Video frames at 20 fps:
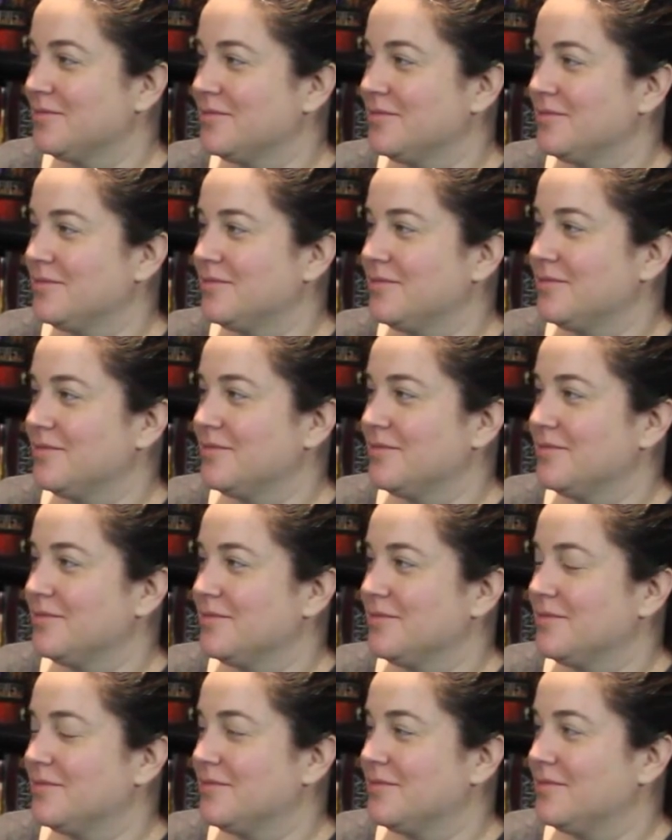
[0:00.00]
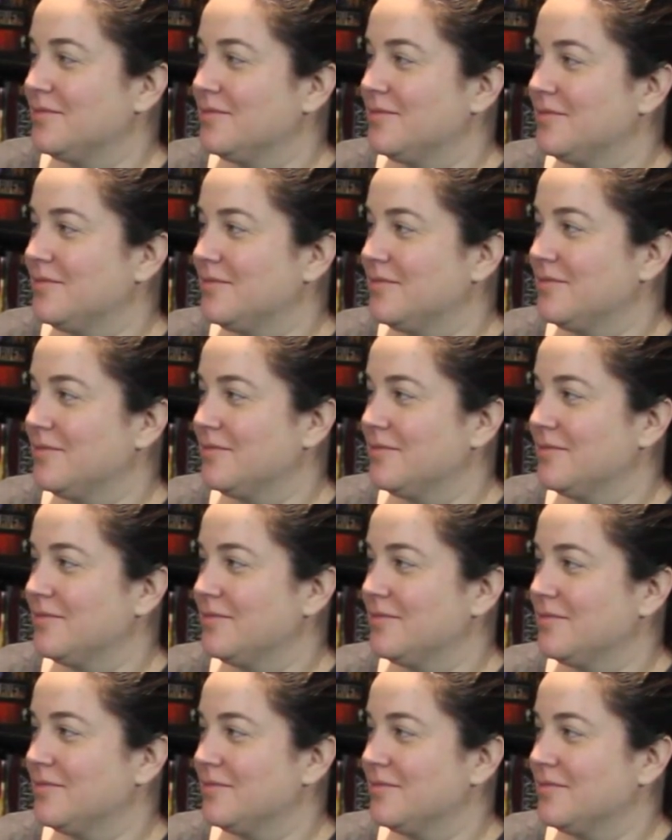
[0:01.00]

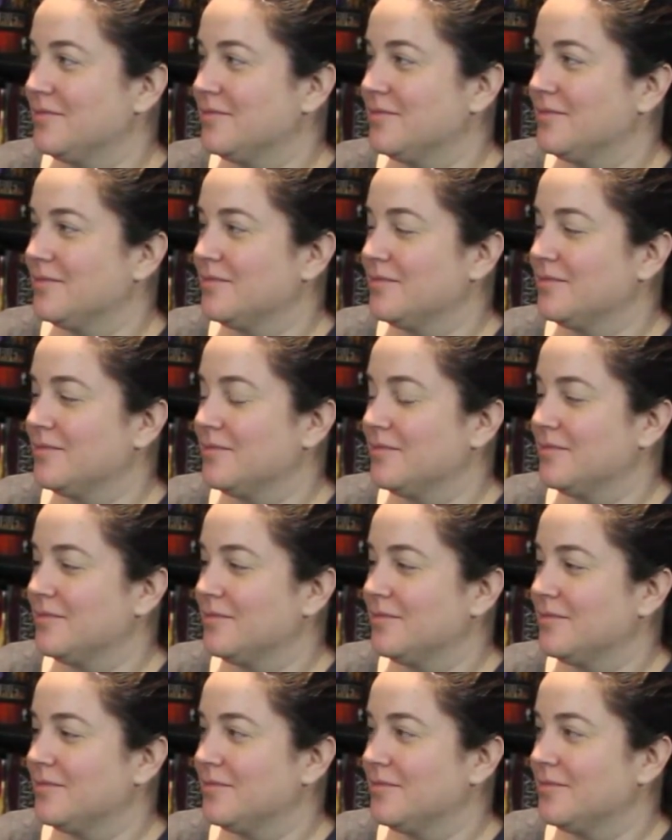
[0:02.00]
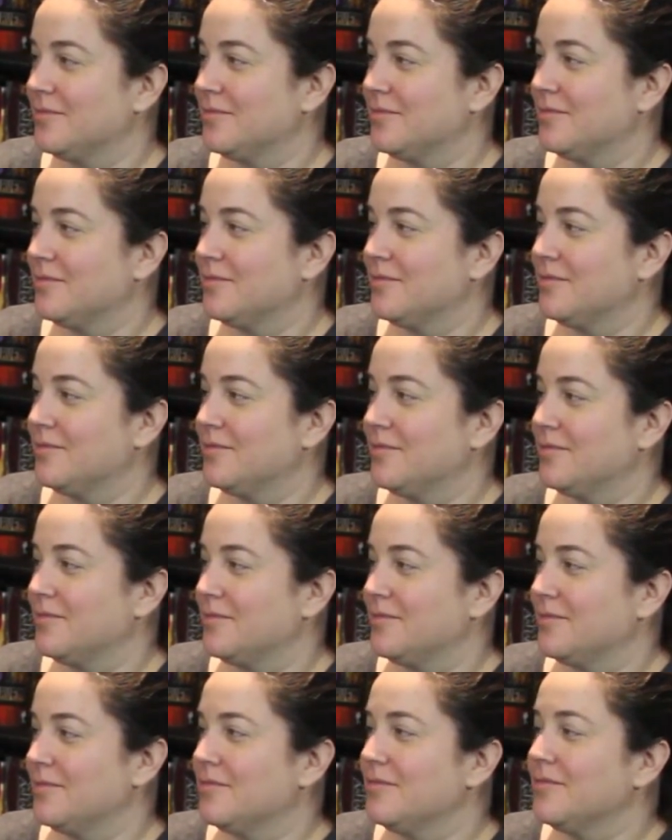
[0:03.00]

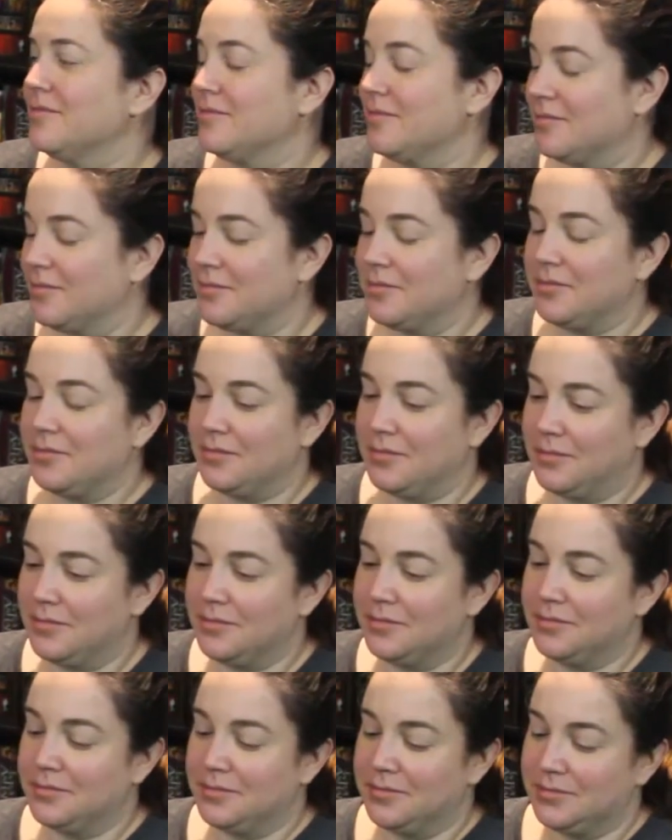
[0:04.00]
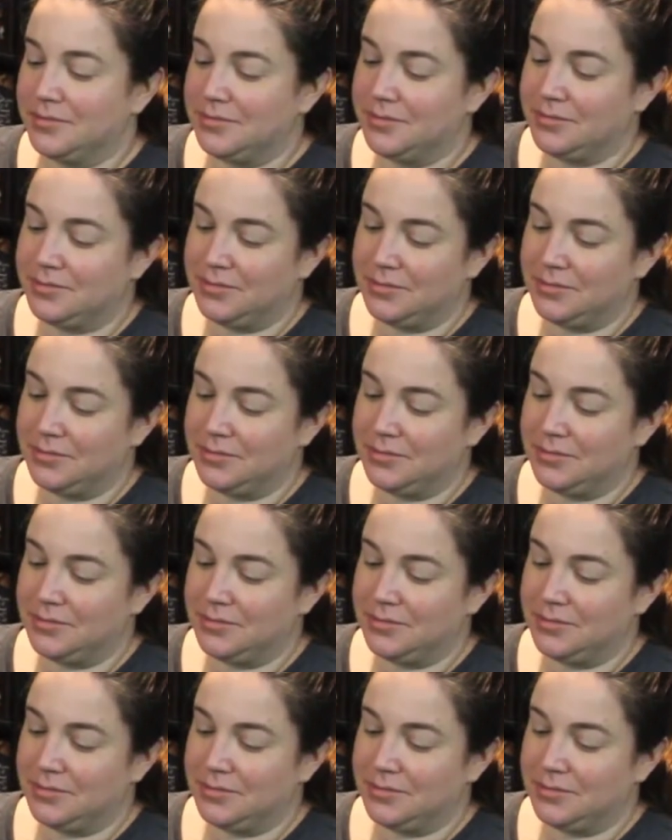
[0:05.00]
This person isn't speaking.